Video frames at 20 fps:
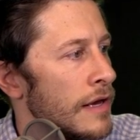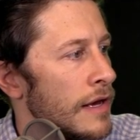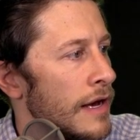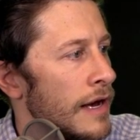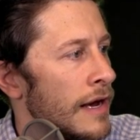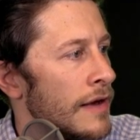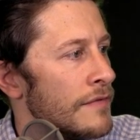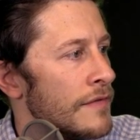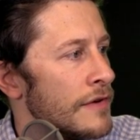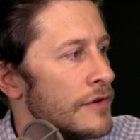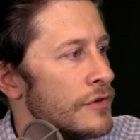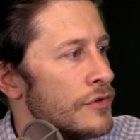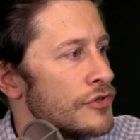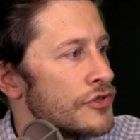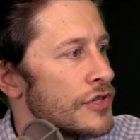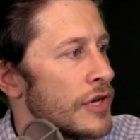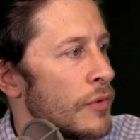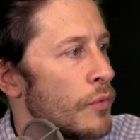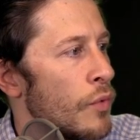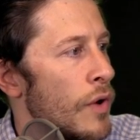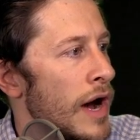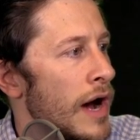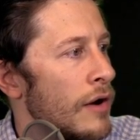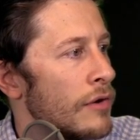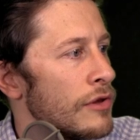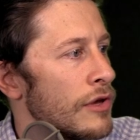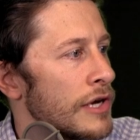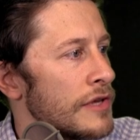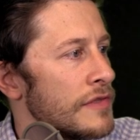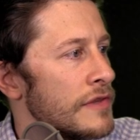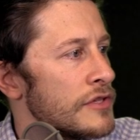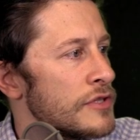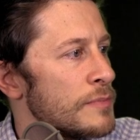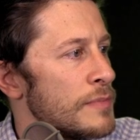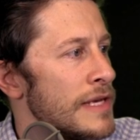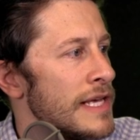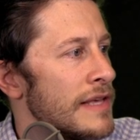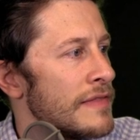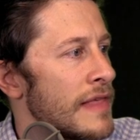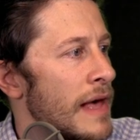And then you say, wow, look at this
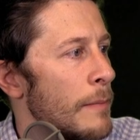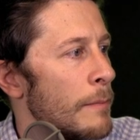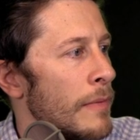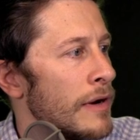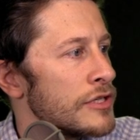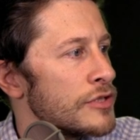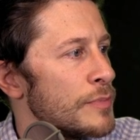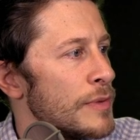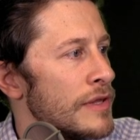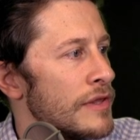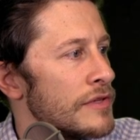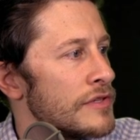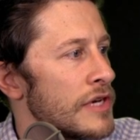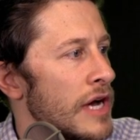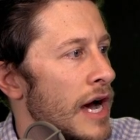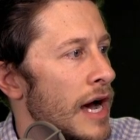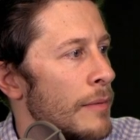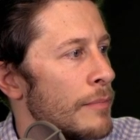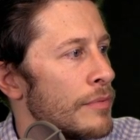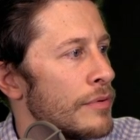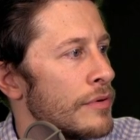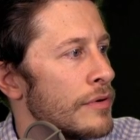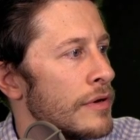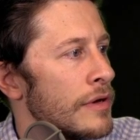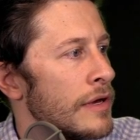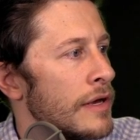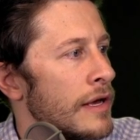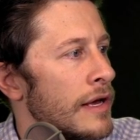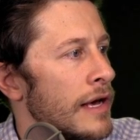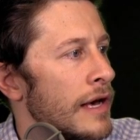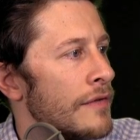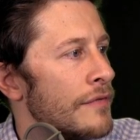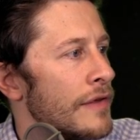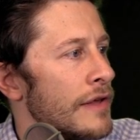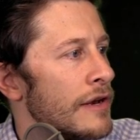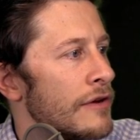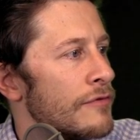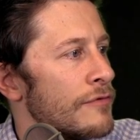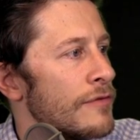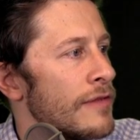peak. That must be the top. And then
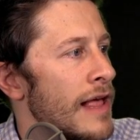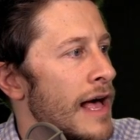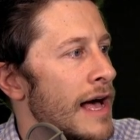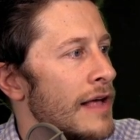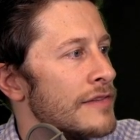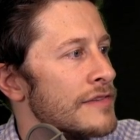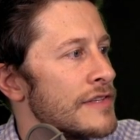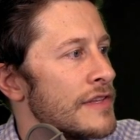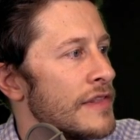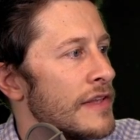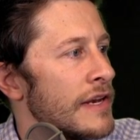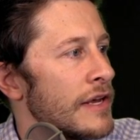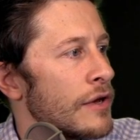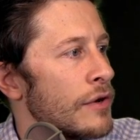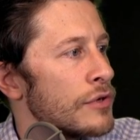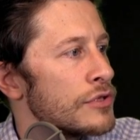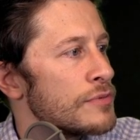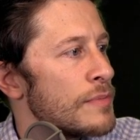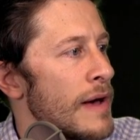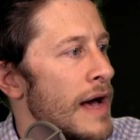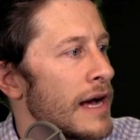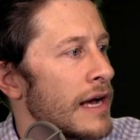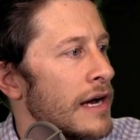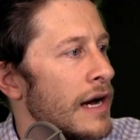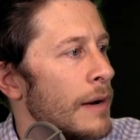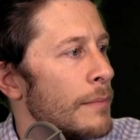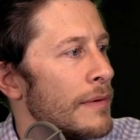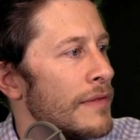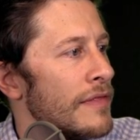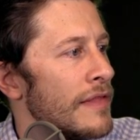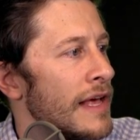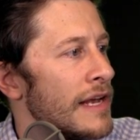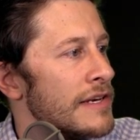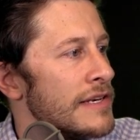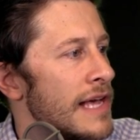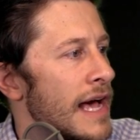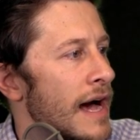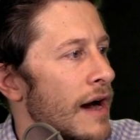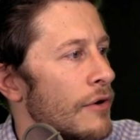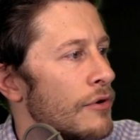it flattens and then it goes back up and then
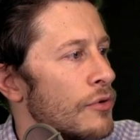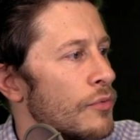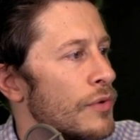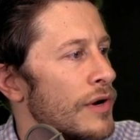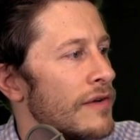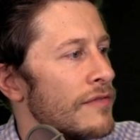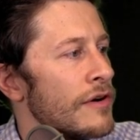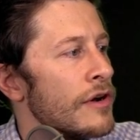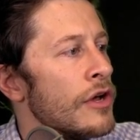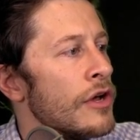down or whatever.